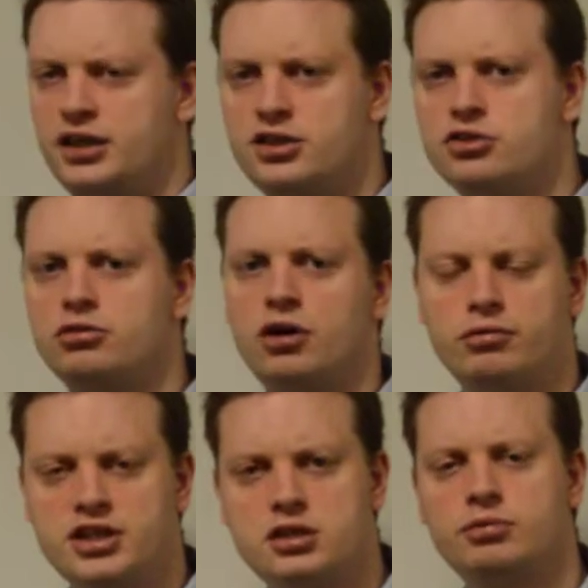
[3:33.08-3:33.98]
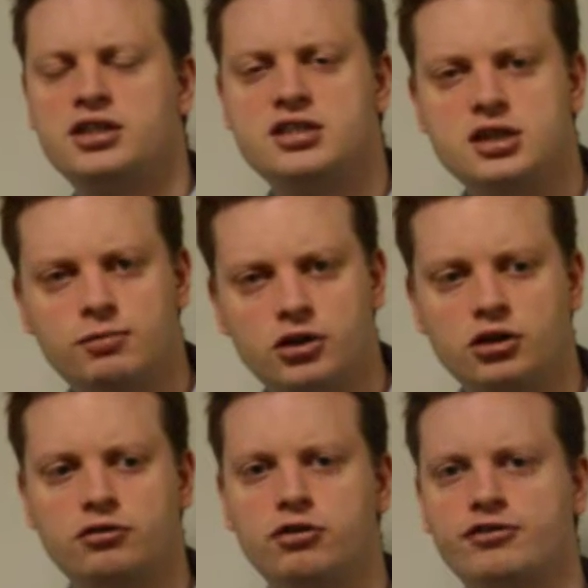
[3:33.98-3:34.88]
two are reasonably similar
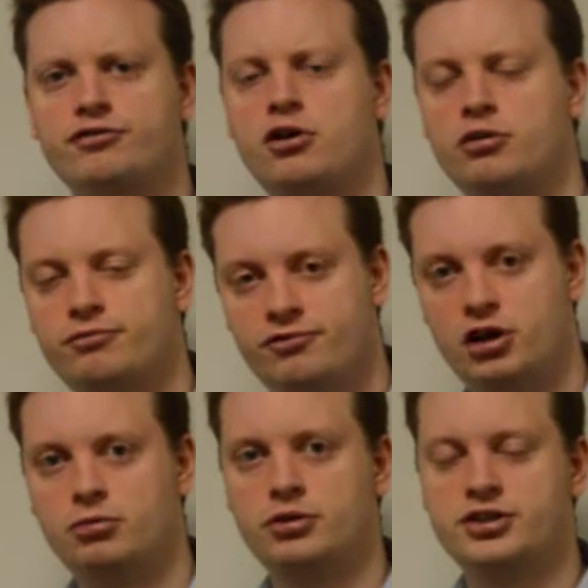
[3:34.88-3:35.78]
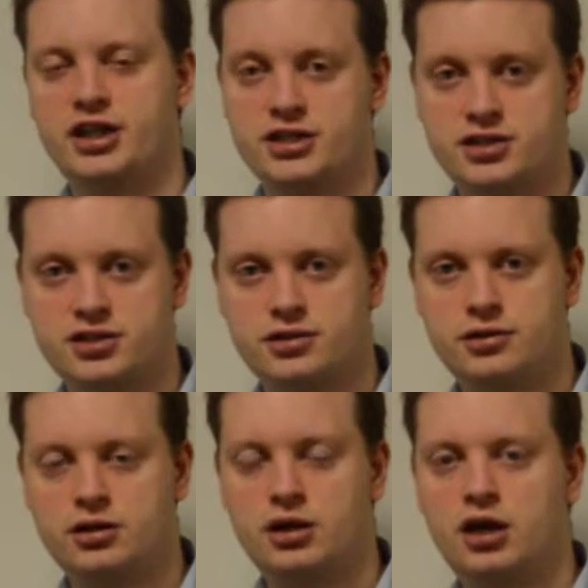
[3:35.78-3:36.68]
from variable tests.
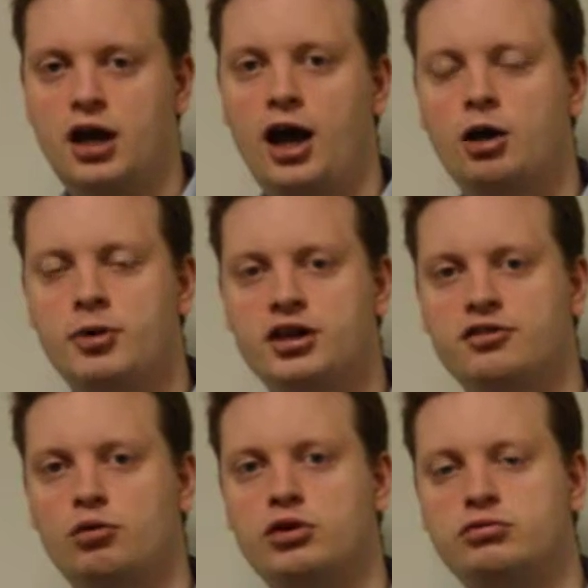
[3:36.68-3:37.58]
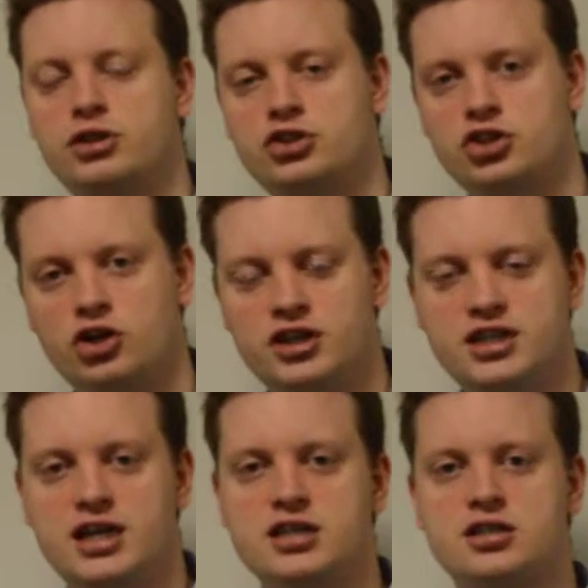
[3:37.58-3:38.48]
How about if I want to adjoin
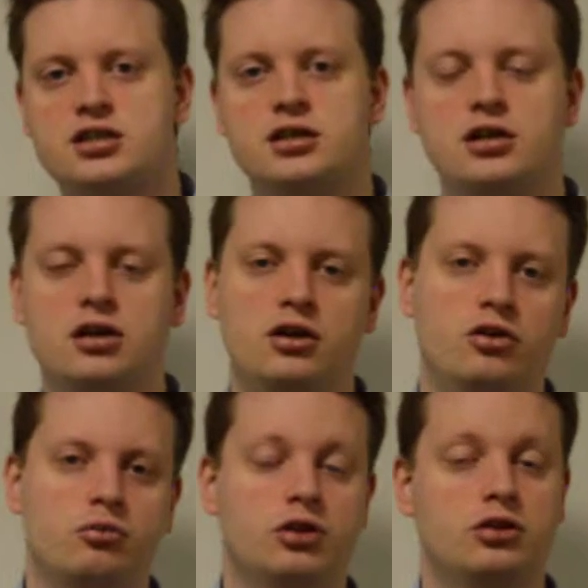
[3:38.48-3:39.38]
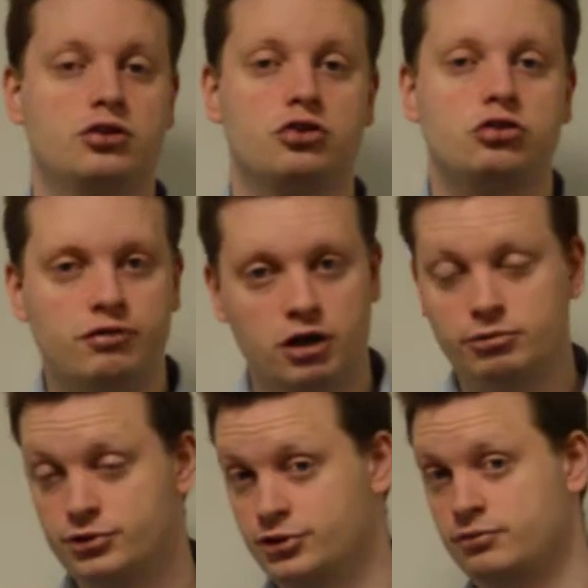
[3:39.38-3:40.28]
test with two
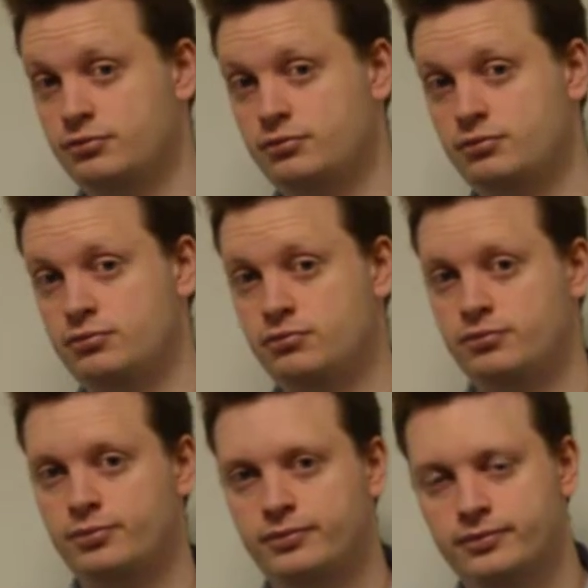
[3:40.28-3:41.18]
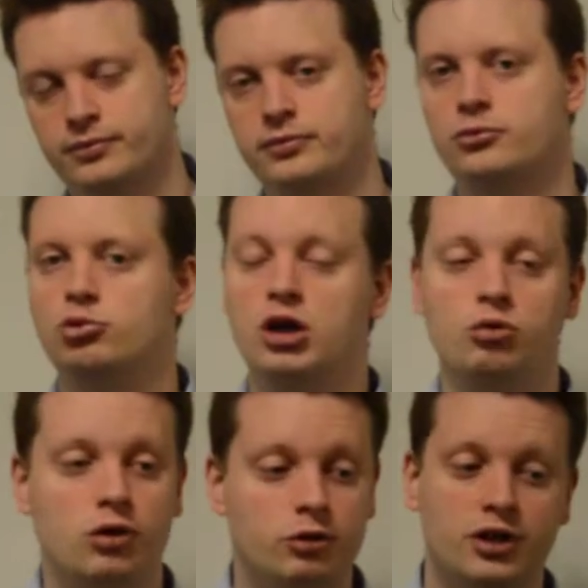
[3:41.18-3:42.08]
variables? Well,
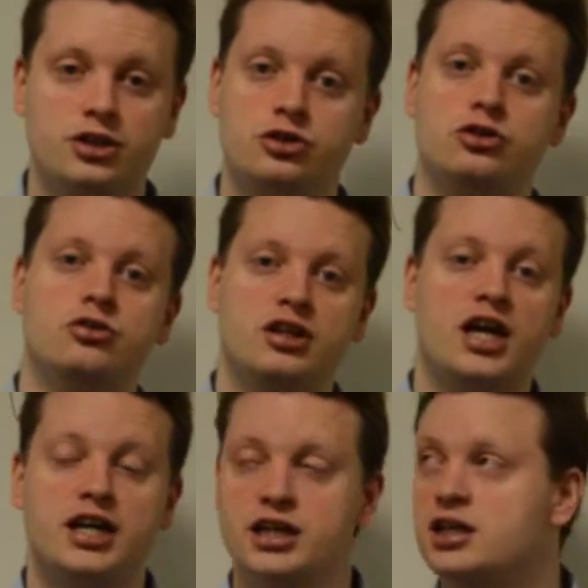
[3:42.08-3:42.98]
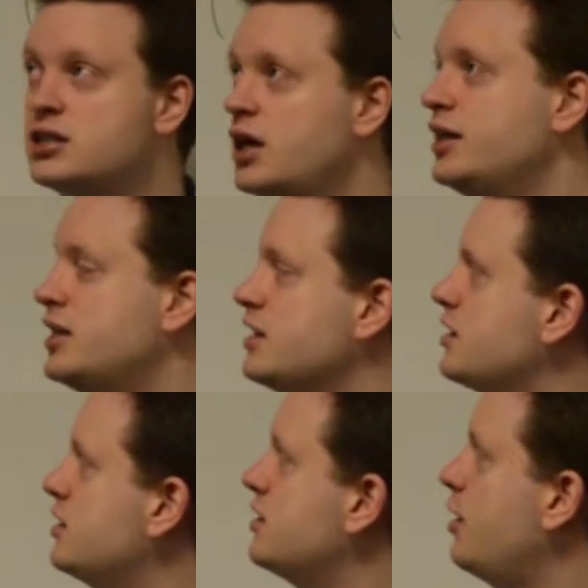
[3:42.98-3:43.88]
one way to do that is I test
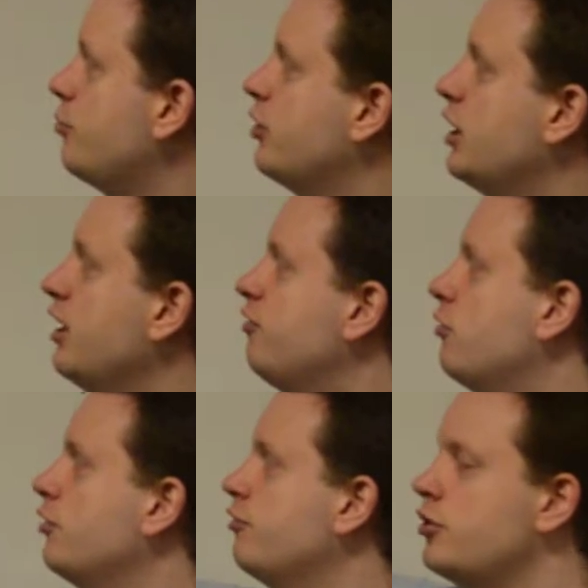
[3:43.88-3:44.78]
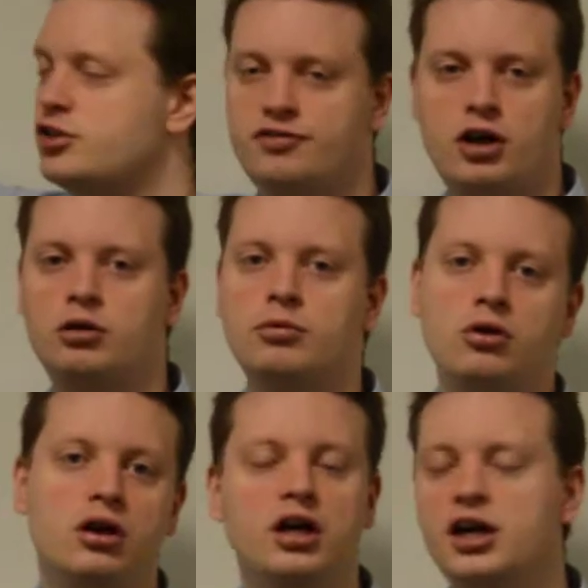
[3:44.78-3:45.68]
it separately for the first variable
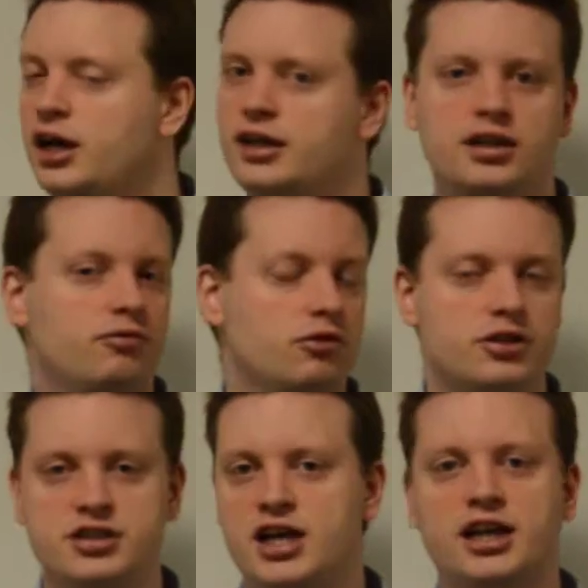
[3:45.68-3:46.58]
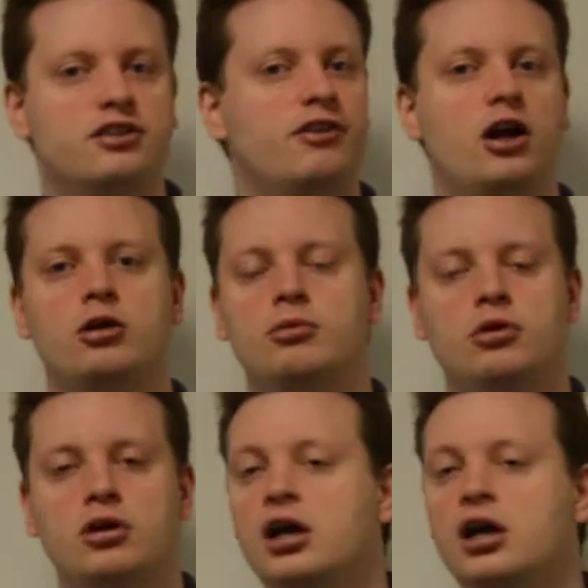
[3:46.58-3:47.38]
and then for the second variable,